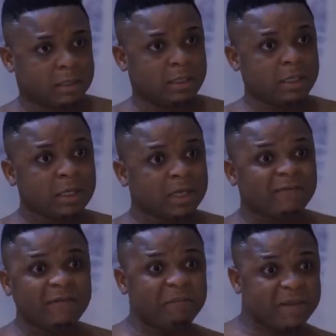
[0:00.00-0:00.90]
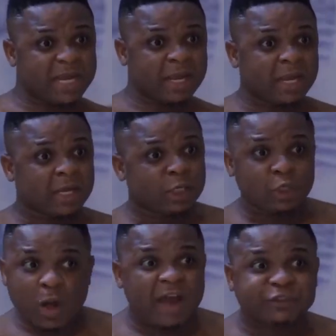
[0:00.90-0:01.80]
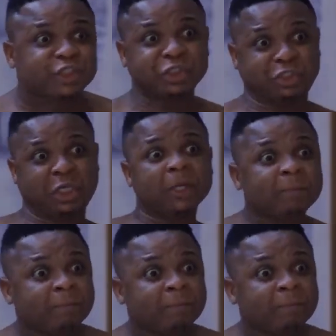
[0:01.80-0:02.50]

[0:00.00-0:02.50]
Yeah? Even me? You don't have shishi?